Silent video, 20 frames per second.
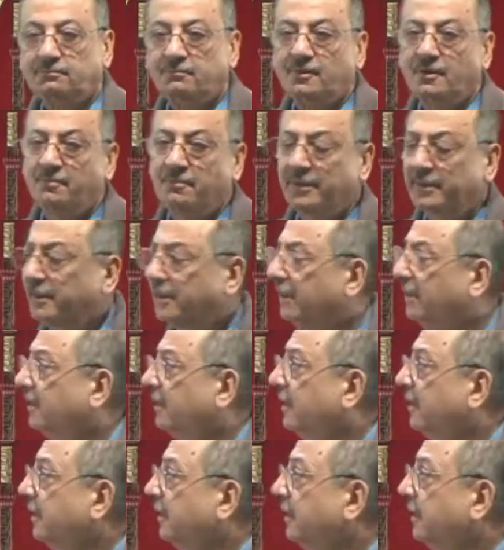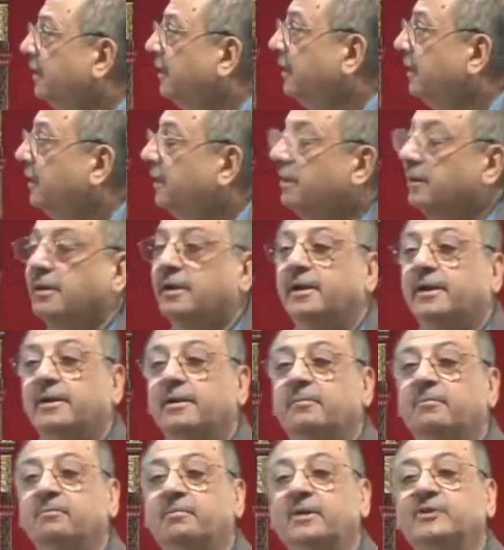Brother,
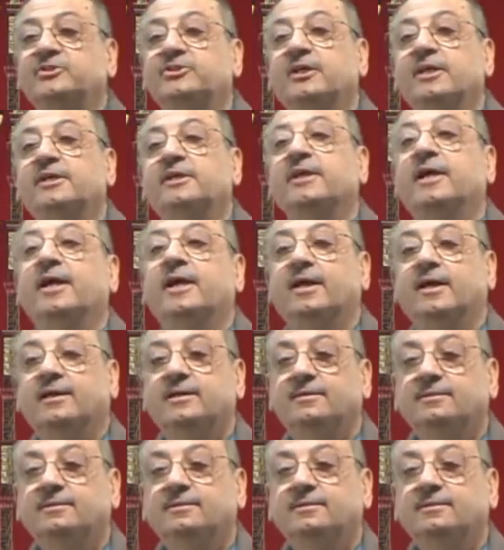mashaya.